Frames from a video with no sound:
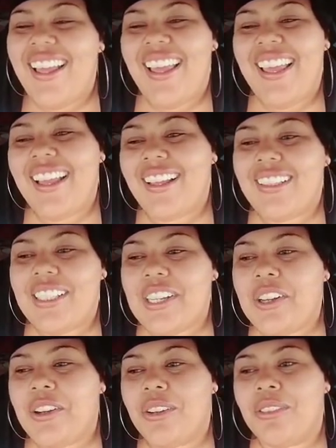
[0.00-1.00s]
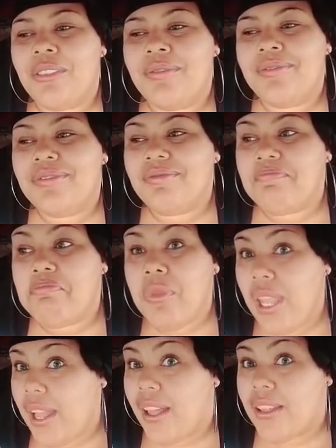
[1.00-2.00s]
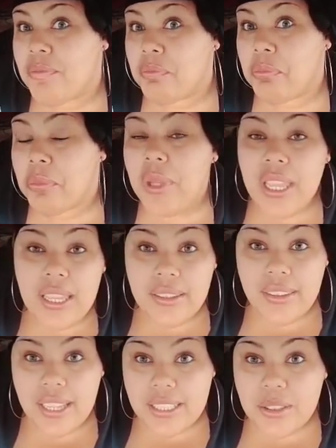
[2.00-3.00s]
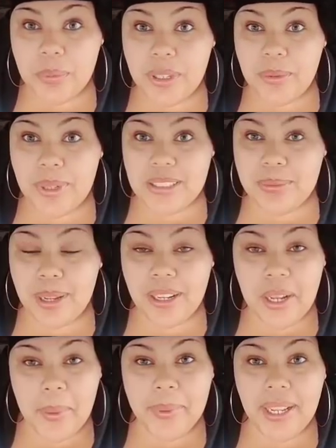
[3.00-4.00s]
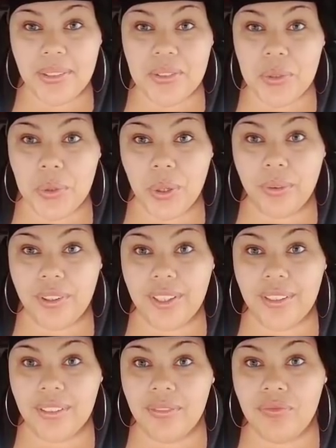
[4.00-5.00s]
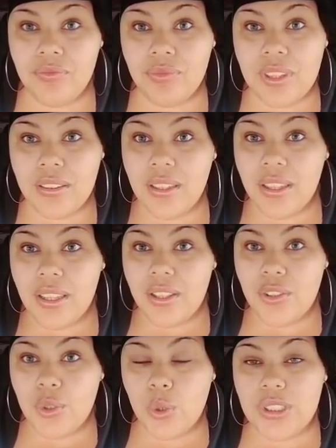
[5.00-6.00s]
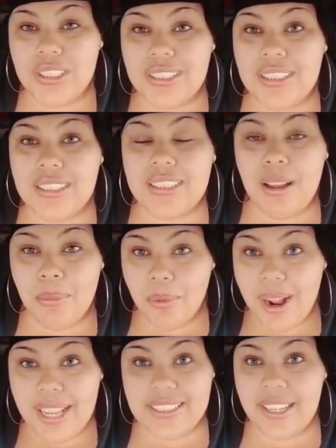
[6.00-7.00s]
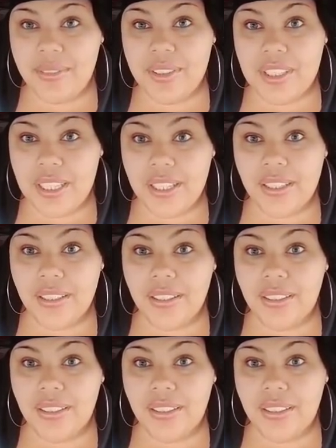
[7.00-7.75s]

And, yeah. That's pretty much my coming out story. So, just to summarize everything.